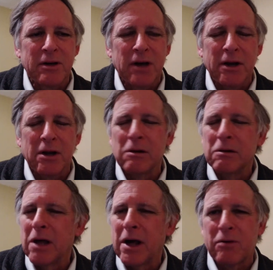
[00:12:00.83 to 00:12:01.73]
gotten a
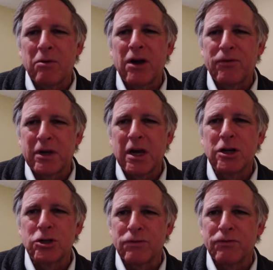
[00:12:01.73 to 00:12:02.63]
lot of
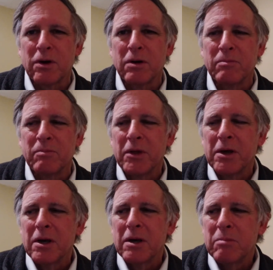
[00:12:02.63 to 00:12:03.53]
gratification from
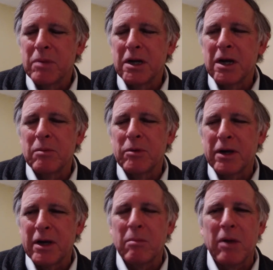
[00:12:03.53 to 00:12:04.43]
being able
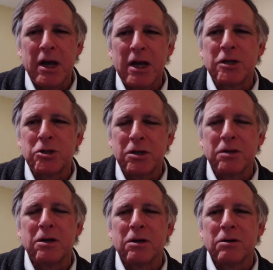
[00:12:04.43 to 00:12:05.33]
to get my hands in
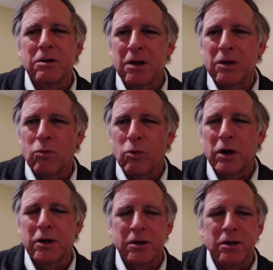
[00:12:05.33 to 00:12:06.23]
there and
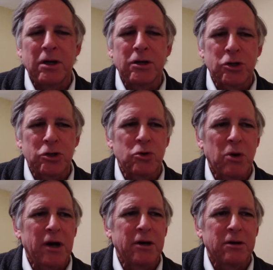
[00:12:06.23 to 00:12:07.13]
work and just
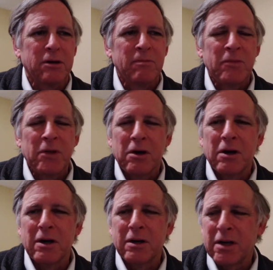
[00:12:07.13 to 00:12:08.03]
try to
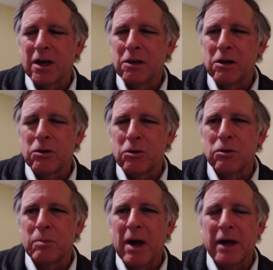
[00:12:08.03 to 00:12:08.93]
get Little
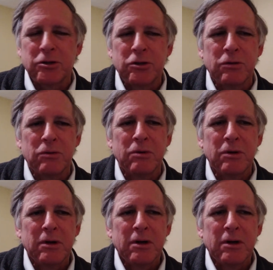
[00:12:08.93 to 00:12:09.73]
Girl back to